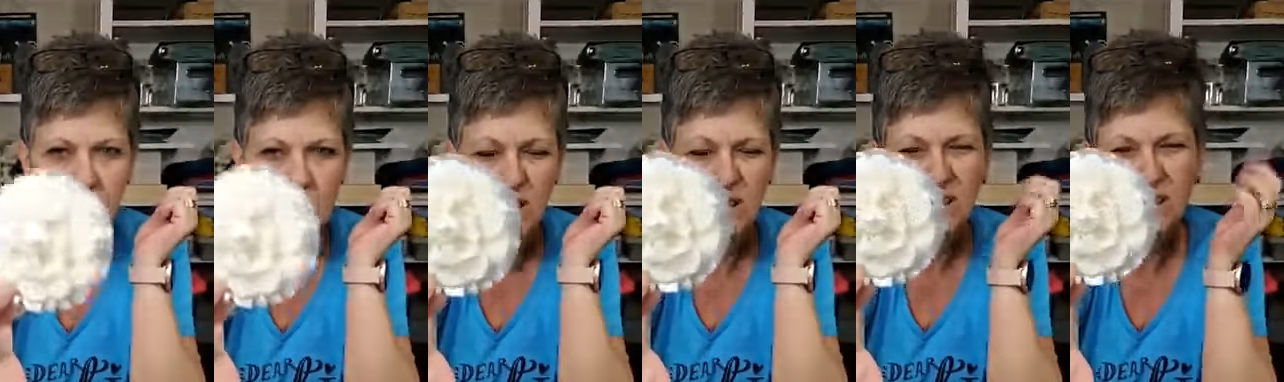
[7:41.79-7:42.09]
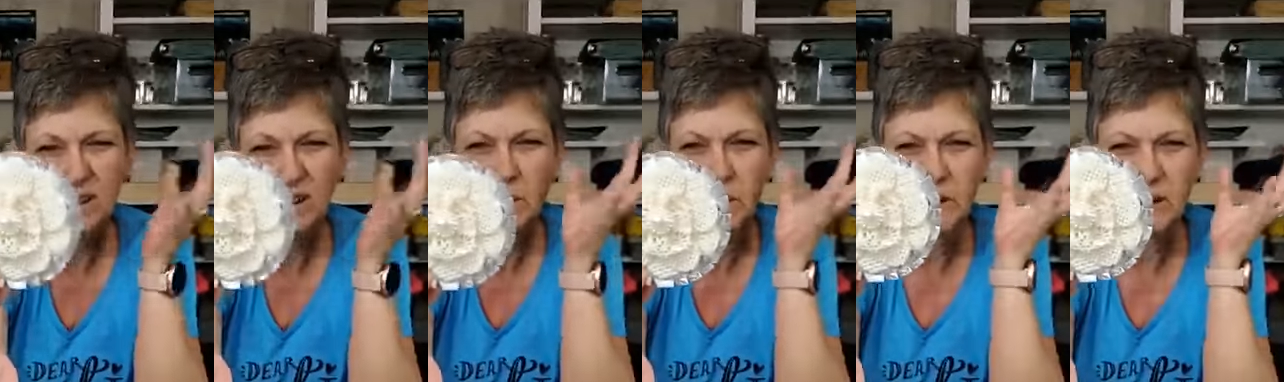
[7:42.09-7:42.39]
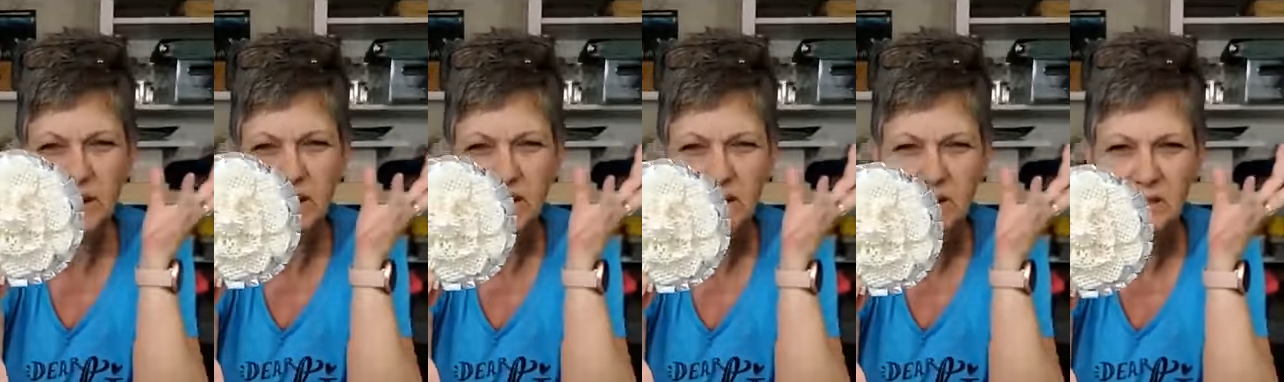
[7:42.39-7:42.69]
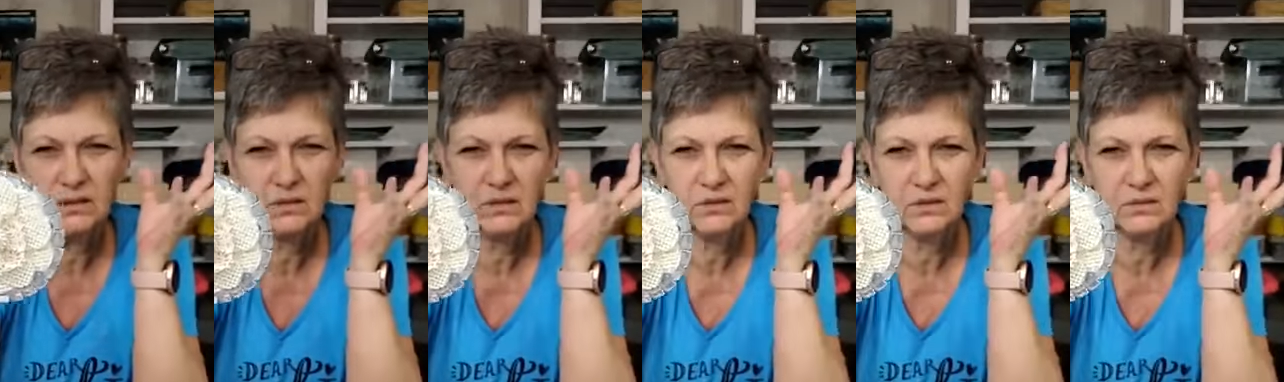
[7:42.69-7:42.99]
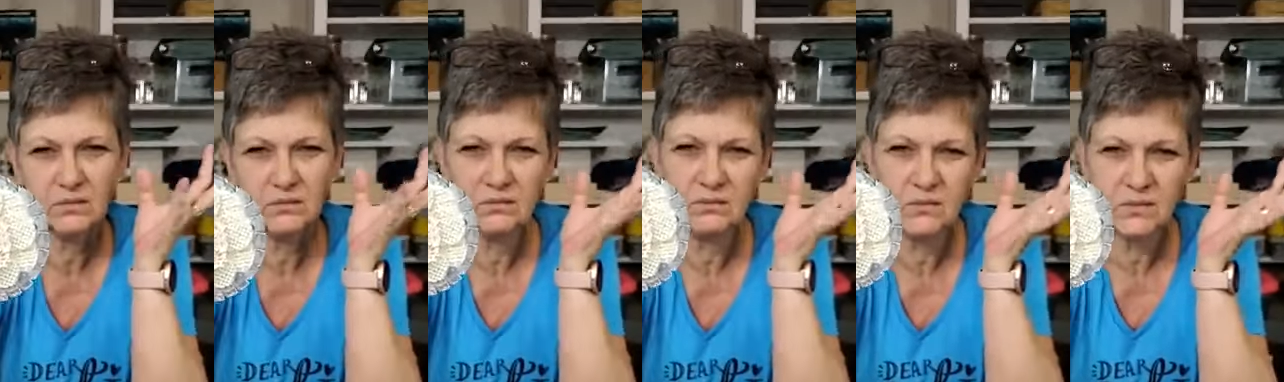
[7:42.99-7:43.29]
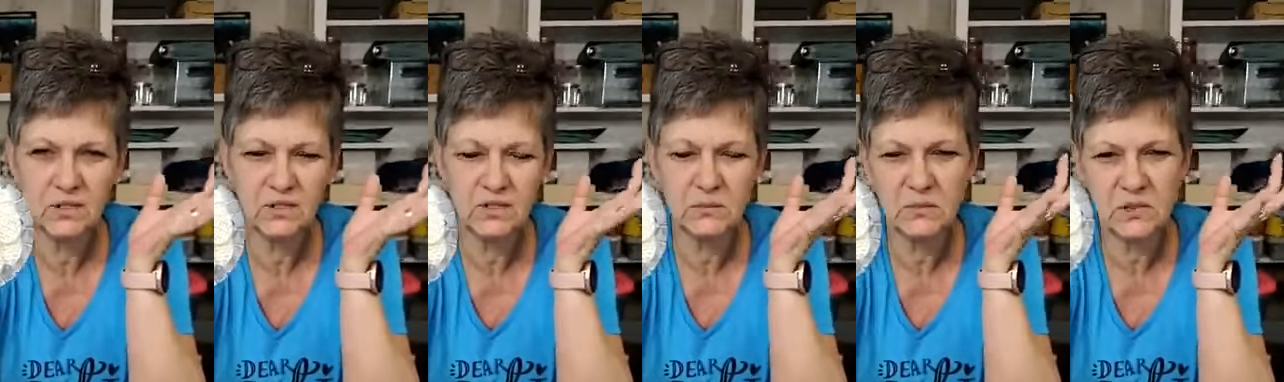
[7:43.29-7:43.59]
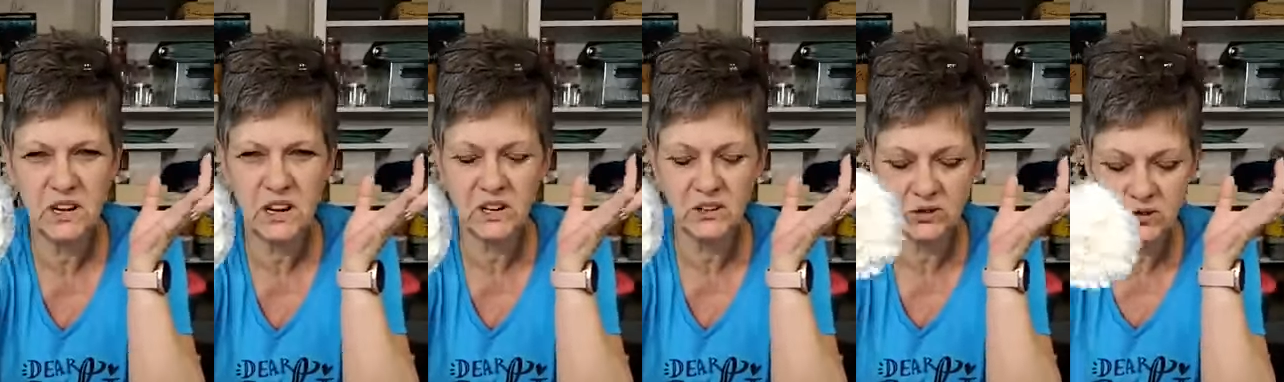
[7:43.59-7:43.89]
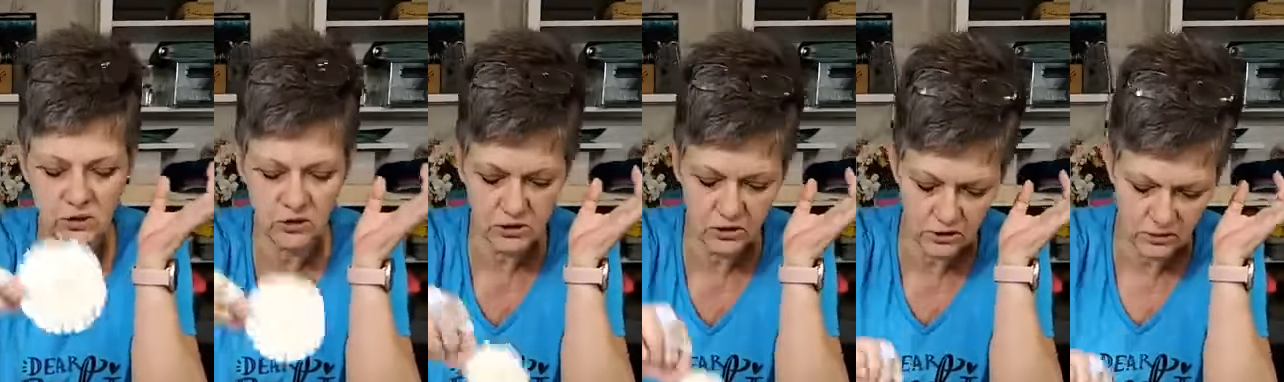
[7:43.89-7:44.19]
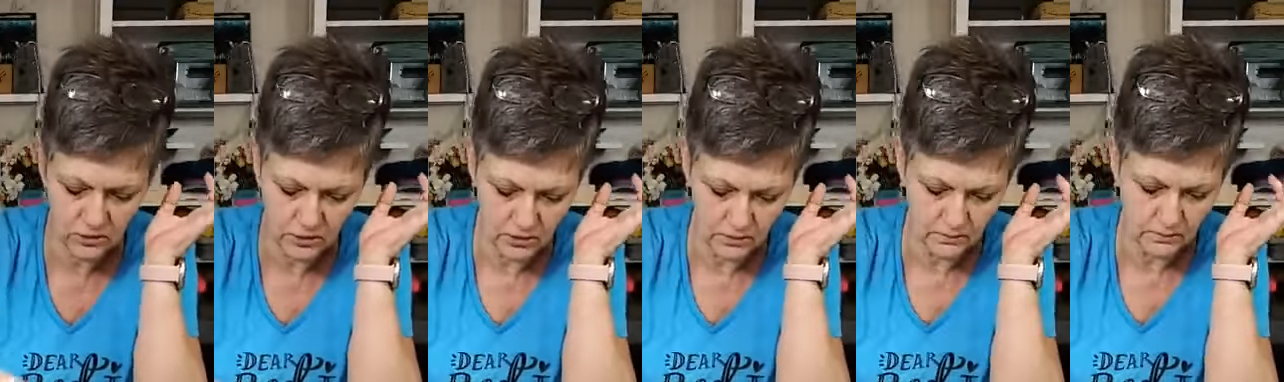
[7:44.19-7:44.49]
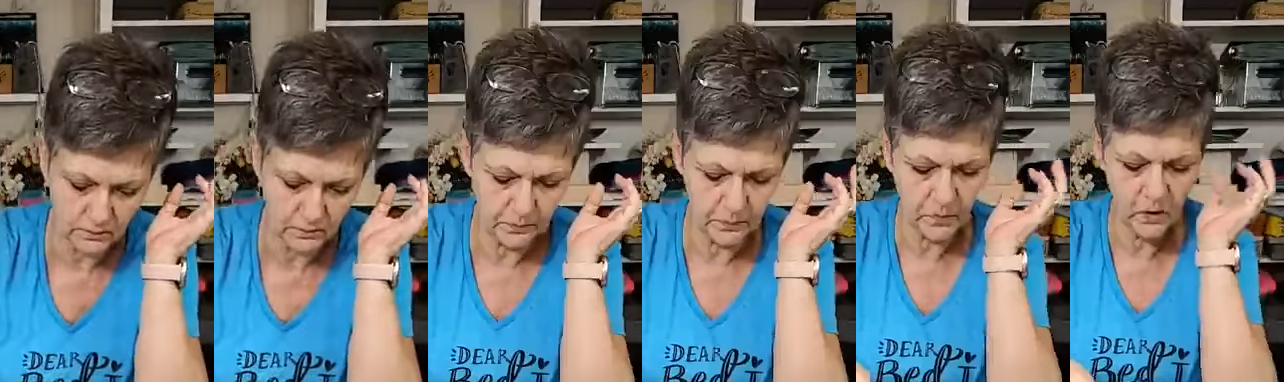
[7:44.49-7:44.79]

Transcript: a little bit, some texture to it.